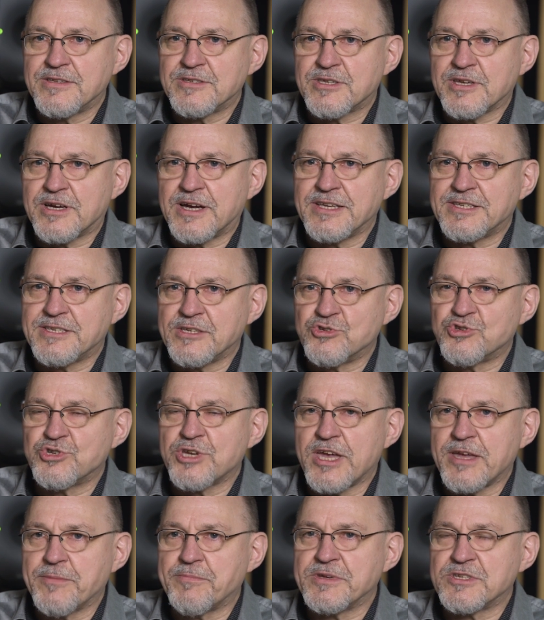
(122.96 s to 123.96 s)
size and
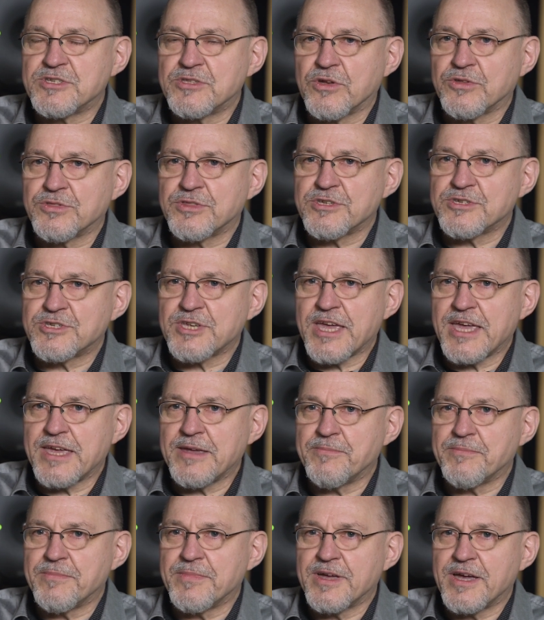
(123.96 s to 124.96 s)
shape is not the
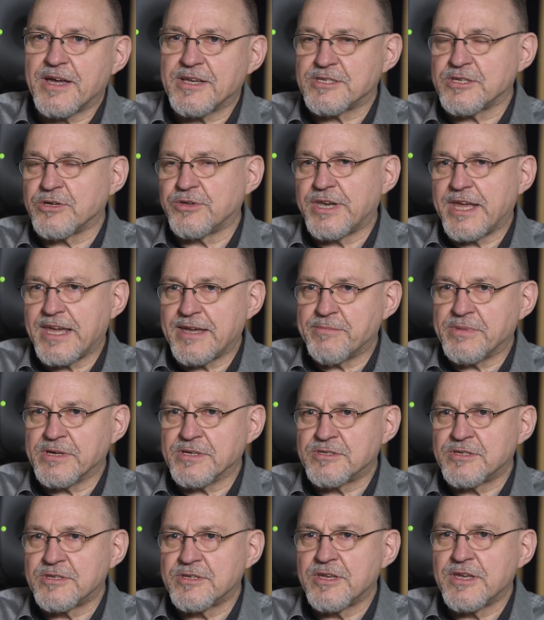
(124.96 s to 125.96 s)
same as your
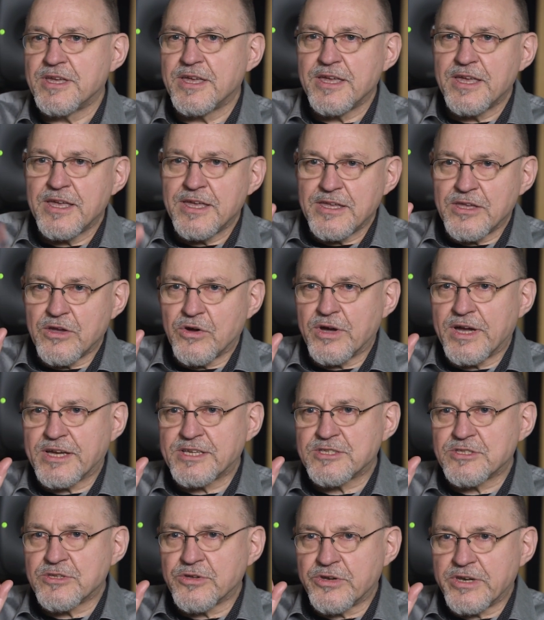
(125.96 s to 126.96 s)
neighbor's. Your
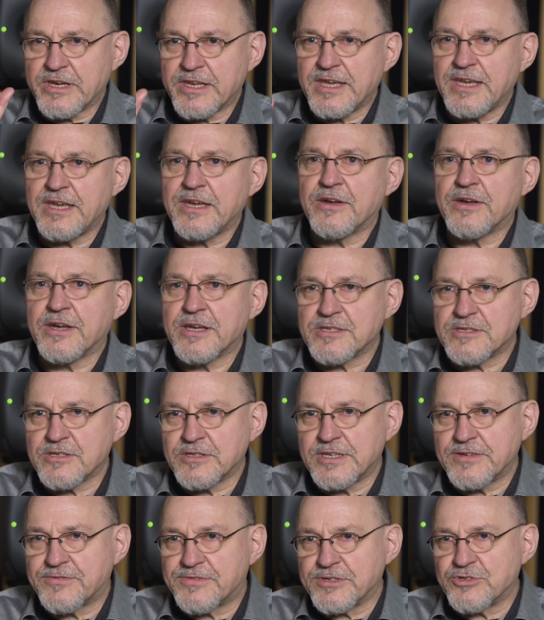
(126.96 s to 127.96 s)
external ear has a
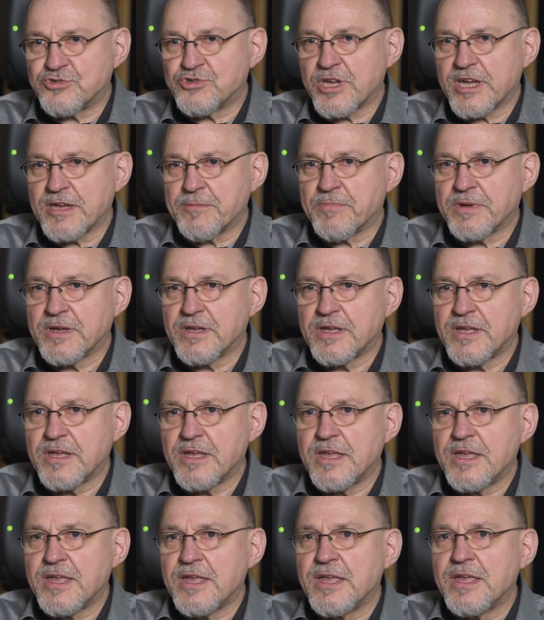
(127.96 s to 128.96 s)
different shape.
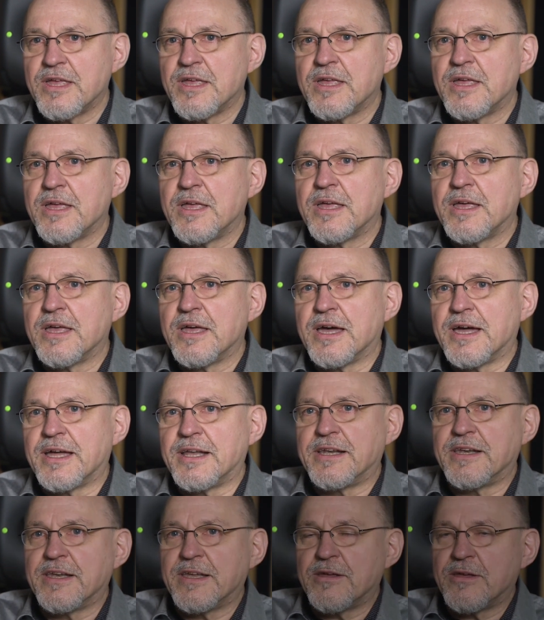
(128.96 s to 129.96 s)

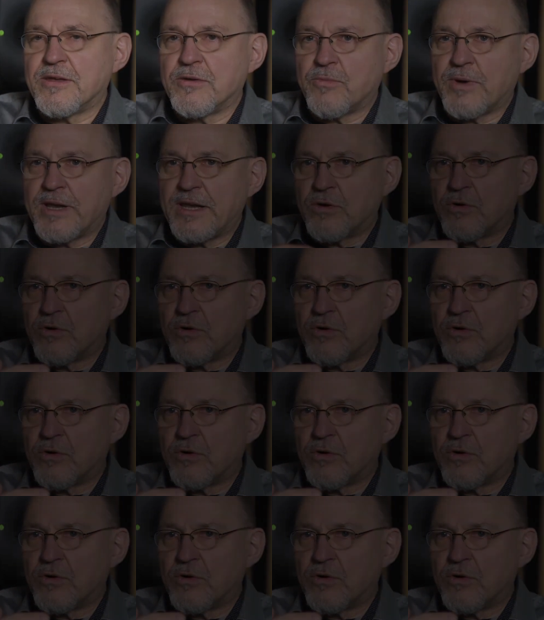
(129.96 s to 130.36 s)
And when